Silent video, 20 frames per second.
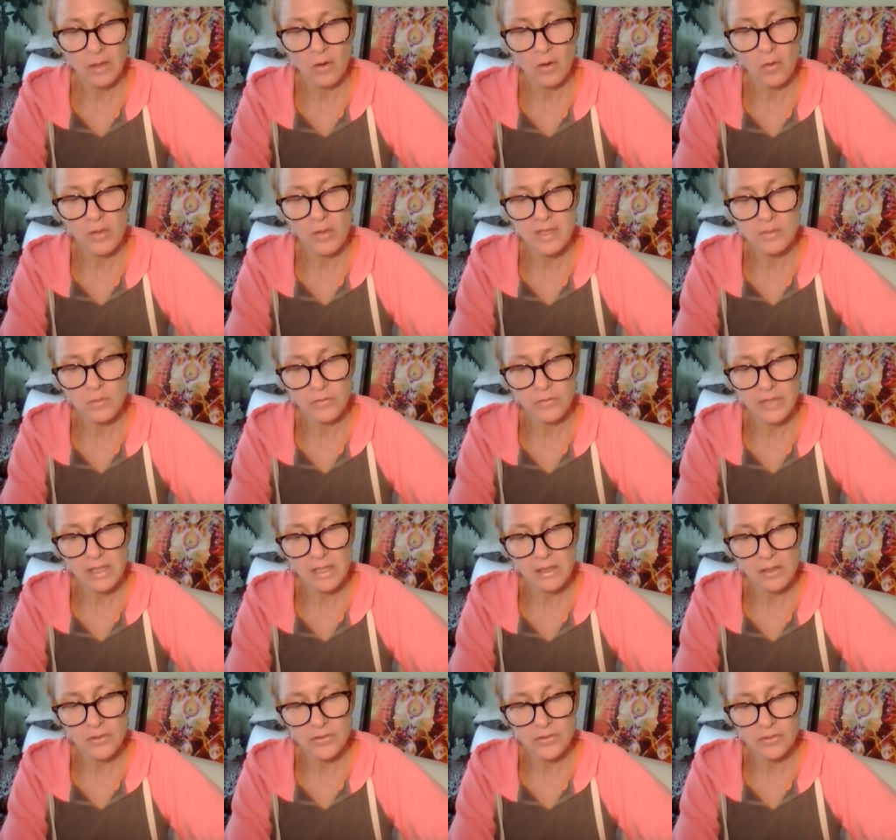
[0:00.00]
Always moving
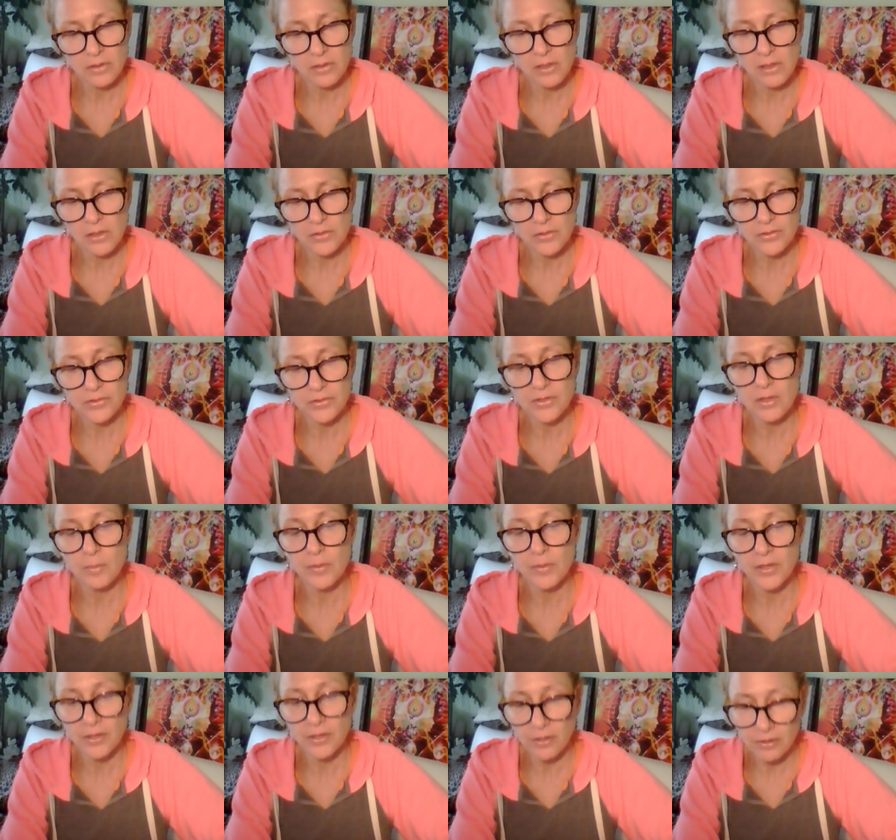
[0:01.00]
closer and closer to the
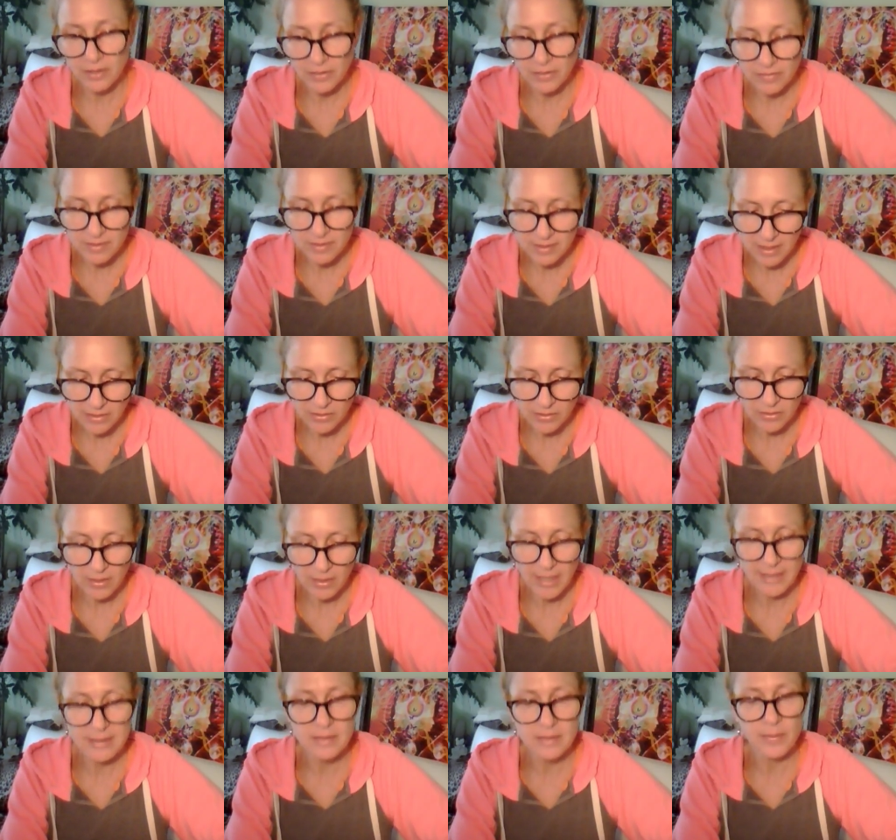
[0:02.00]
purity of the center
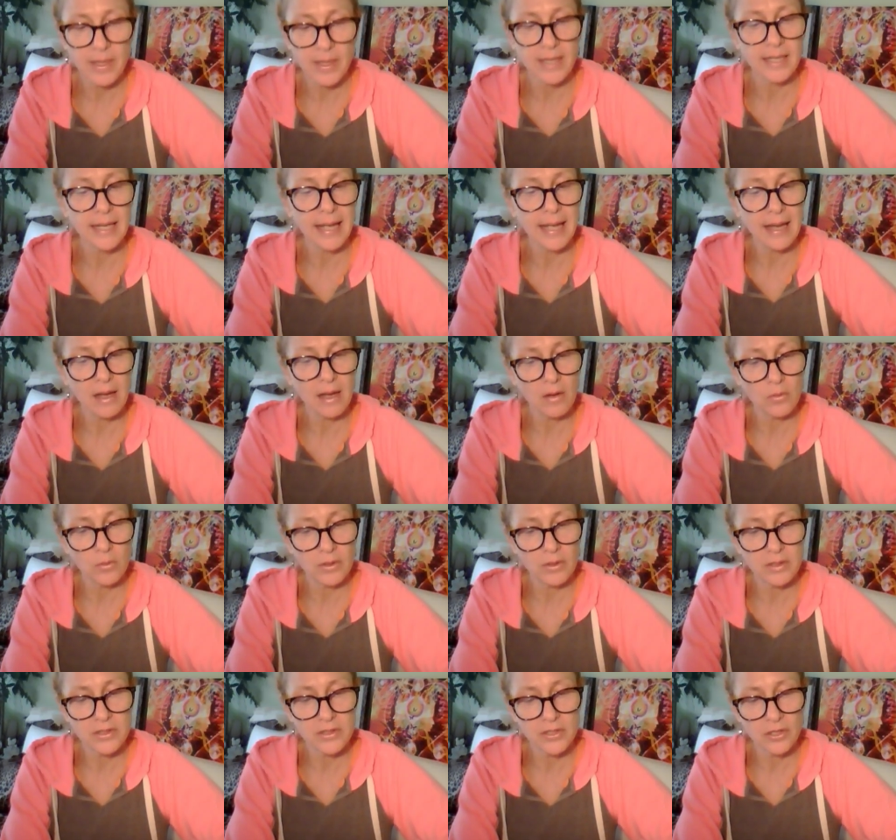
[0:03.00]
and expanding
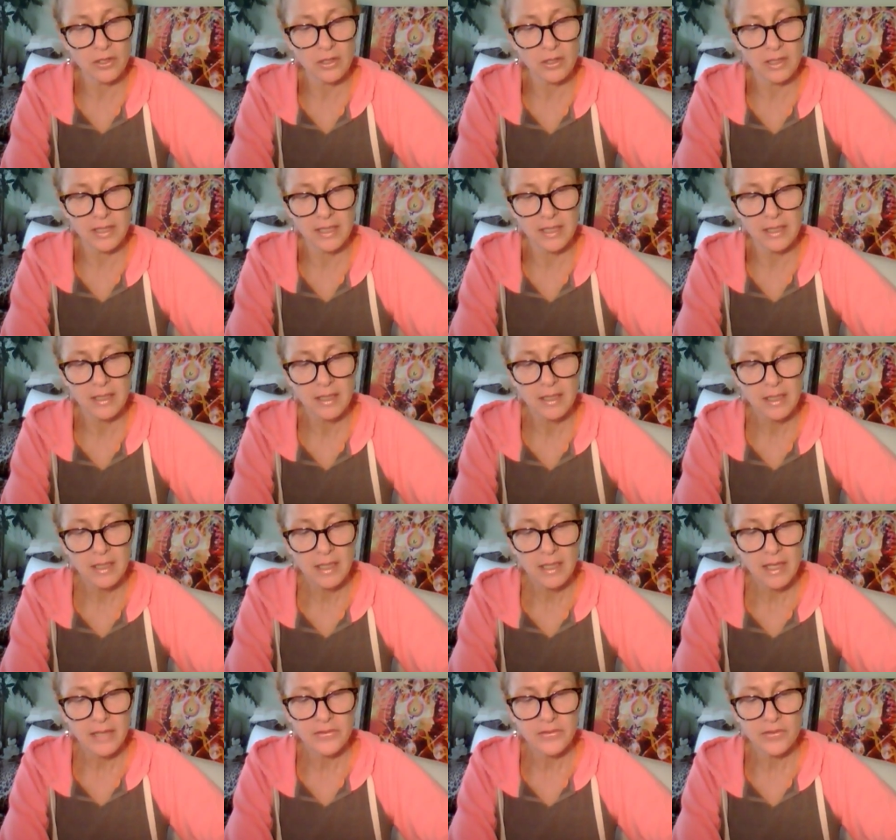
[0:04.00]
outward eternally,
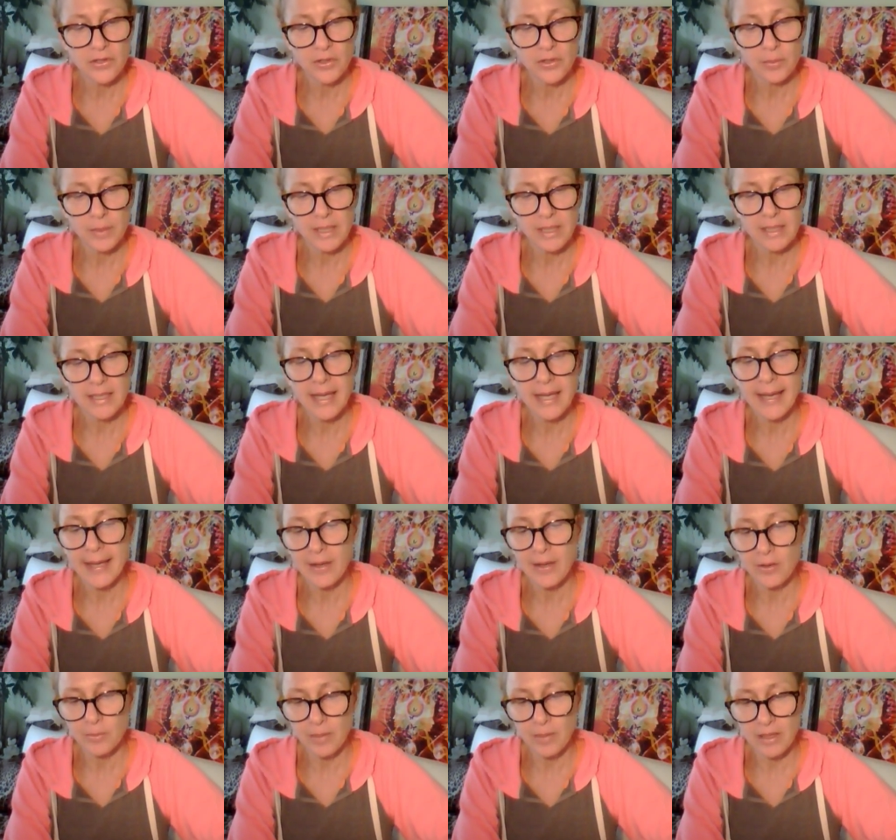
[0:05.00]
as though you're being
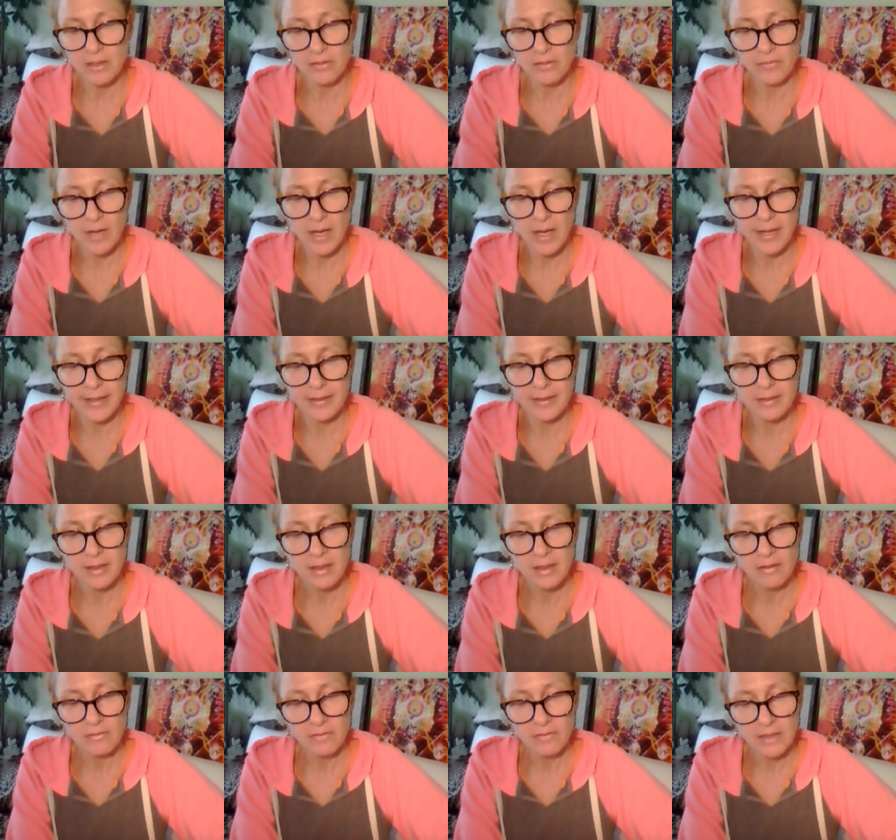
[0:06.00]
inhaled by the divine.
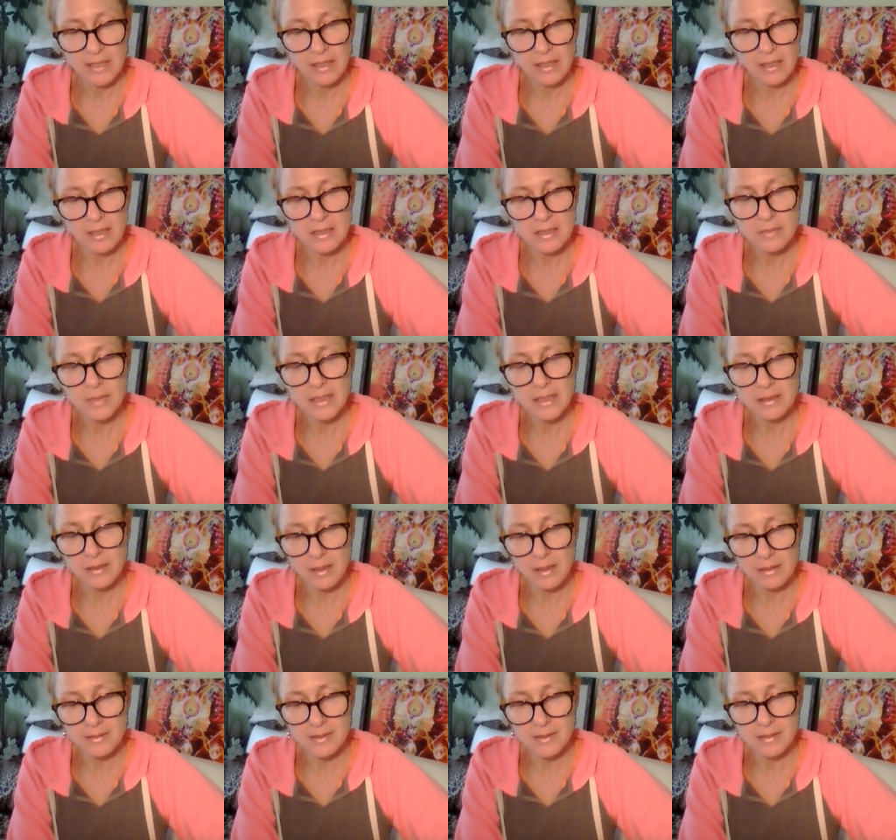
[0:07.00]
Filling cosmic
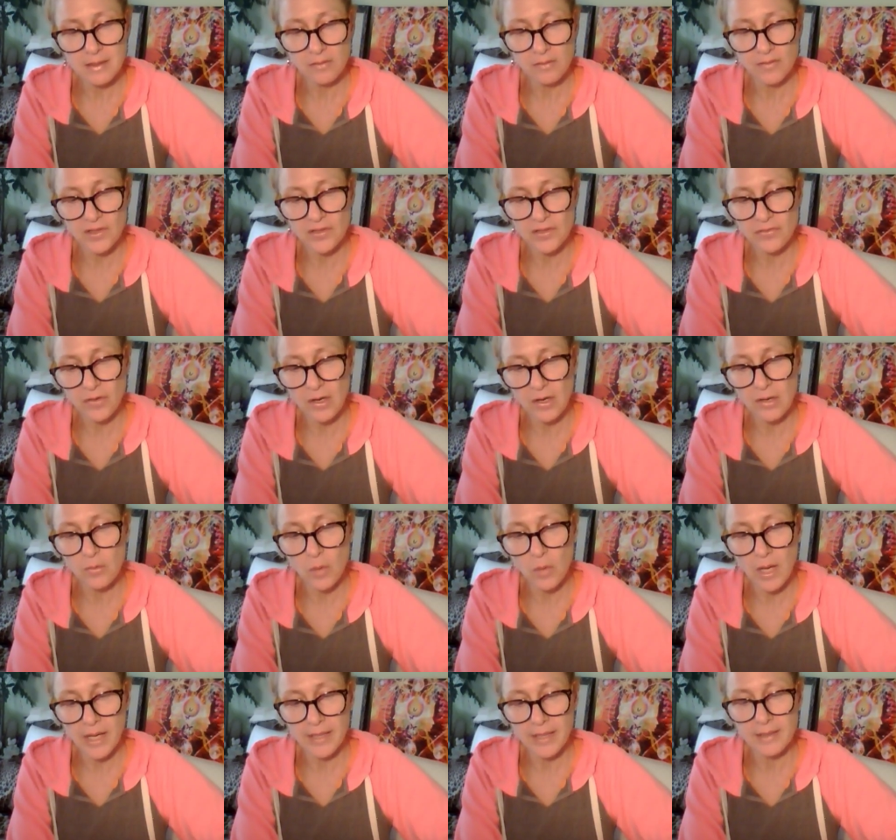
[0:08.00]
lungs as they reach far
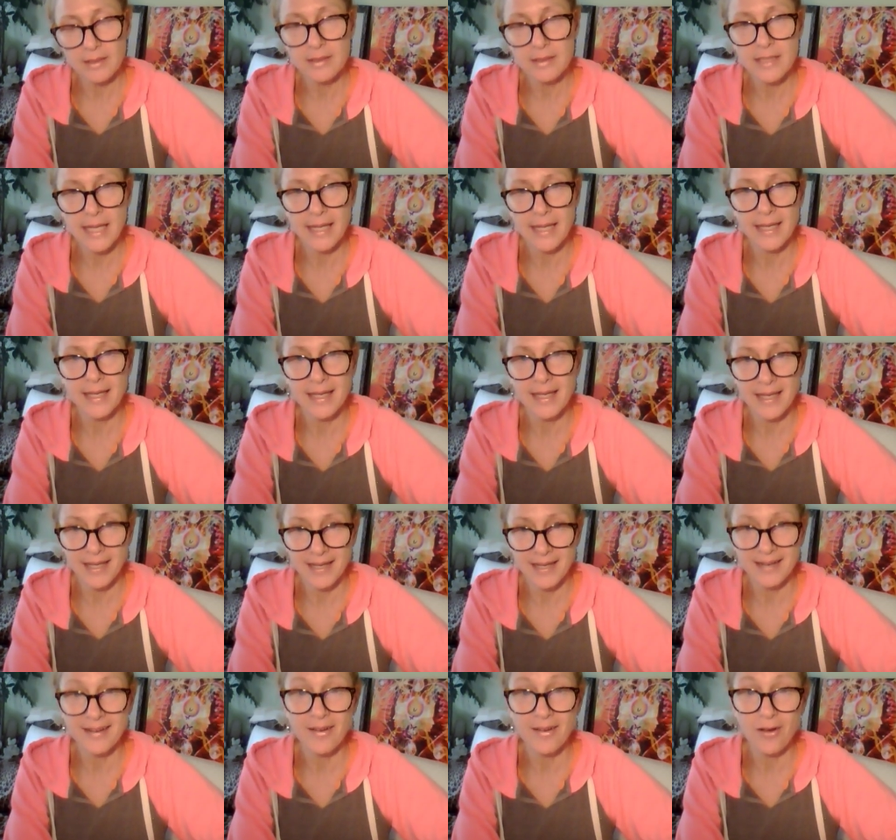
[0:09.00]
and wide, taking
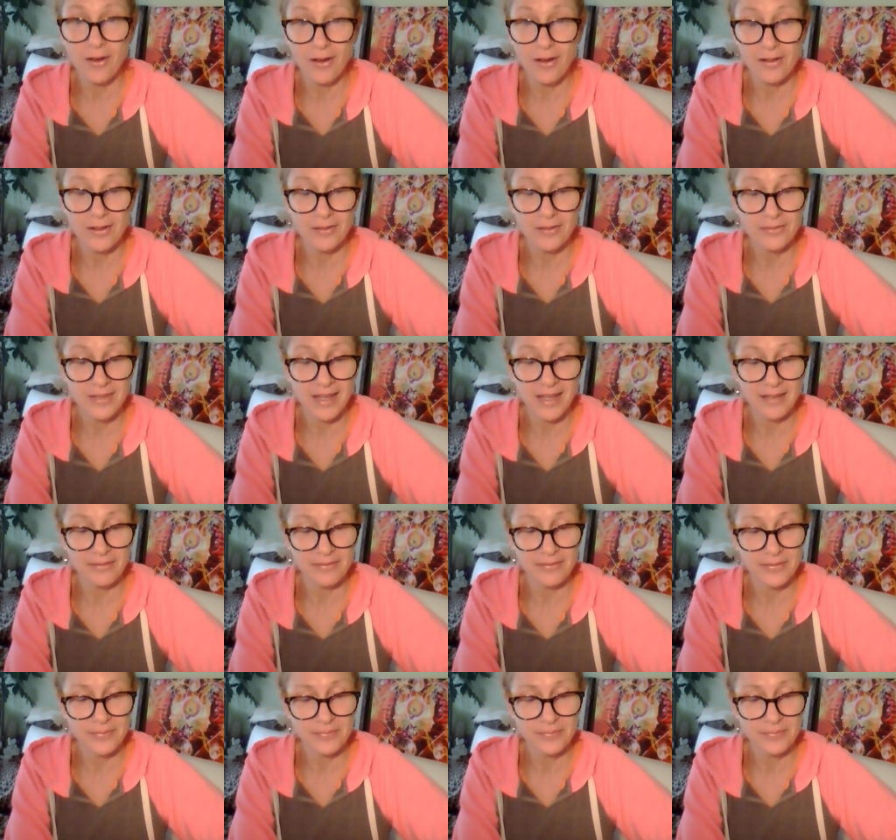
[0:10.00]
in all of life.